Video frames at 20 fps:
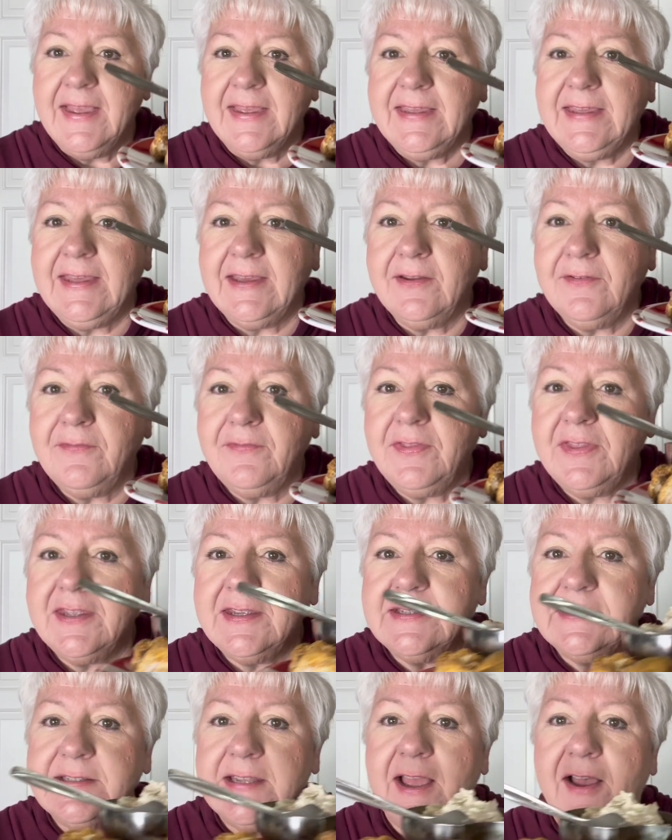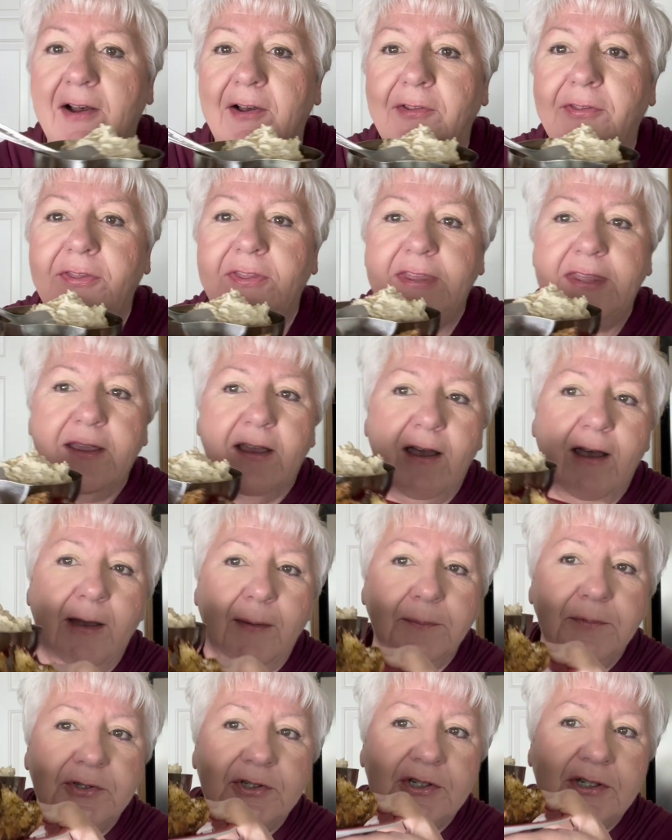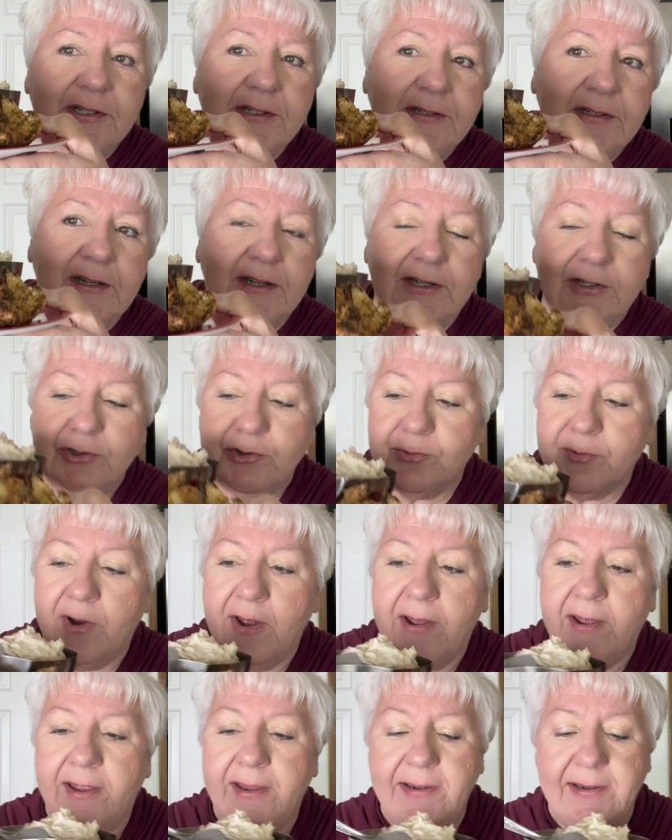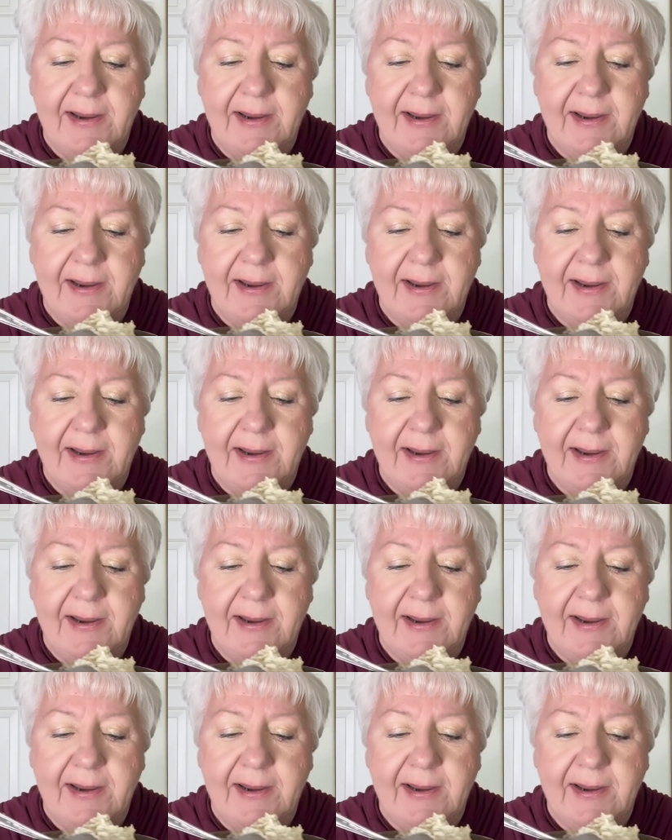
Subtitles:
Give this healthy option a try.